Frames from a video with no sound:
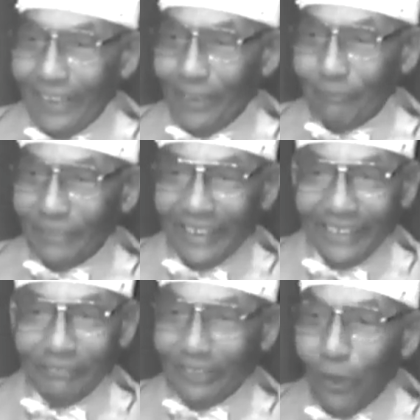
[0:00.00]
buddy,
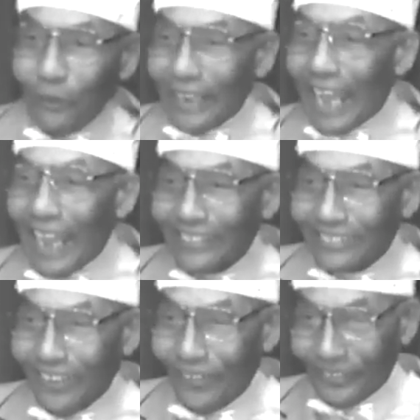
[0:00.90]
it don't last
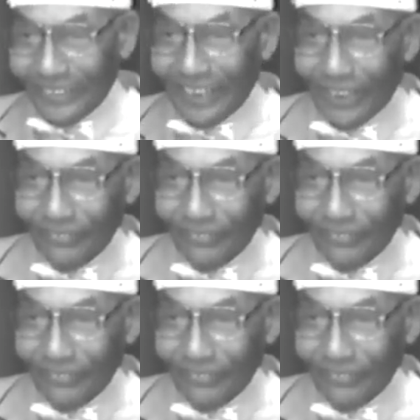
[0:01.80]
long enough.